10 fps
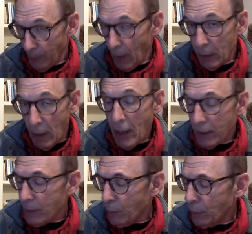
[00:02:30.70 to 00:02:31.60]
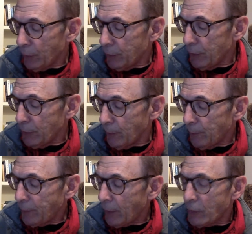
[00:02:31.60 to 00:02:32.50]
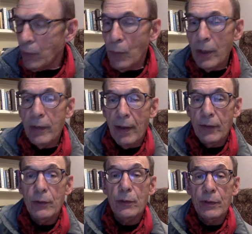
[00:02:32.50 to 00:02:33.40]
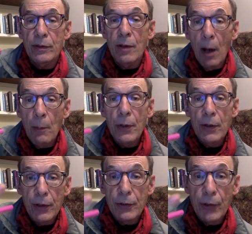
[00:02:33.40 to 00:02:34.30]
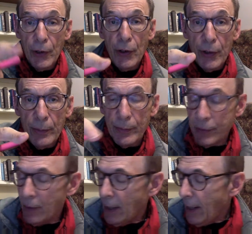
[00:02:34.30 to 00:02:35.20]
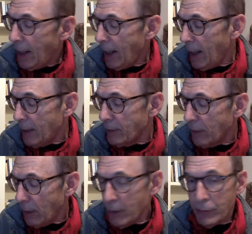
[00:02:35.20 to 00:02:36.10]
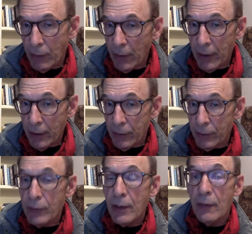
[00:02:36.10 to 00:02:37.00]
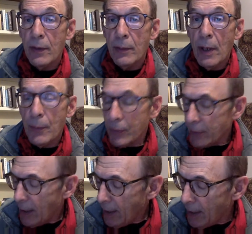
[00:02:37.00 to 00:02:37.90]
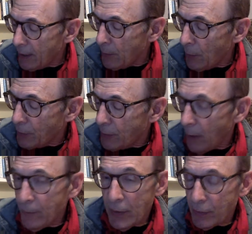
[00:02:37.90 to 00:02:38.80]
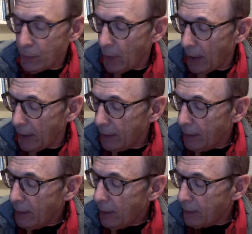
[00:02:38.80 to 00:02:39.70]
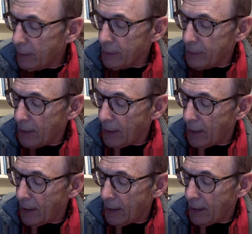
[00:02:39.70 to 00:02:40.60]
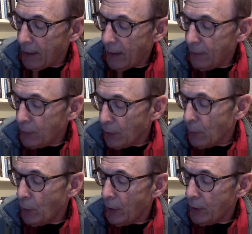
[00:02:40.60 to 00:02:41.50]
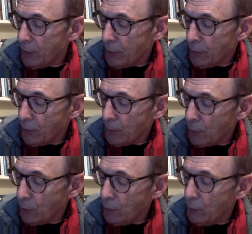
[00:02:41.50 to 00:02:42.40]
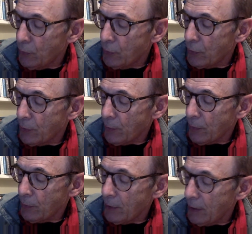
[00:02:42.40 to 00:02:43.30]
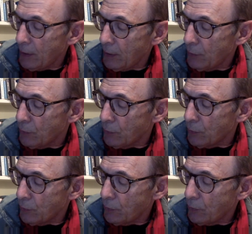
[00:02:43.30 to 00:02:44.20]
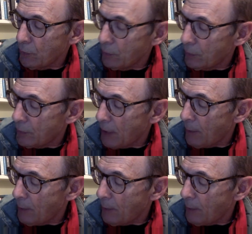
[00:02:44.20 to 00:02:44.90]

a lot of them will do. So what you have to do is number the terms, and so I'm going to give them numbers in the most obvious way. I'm going to say I have term 1, term 2, term 3, same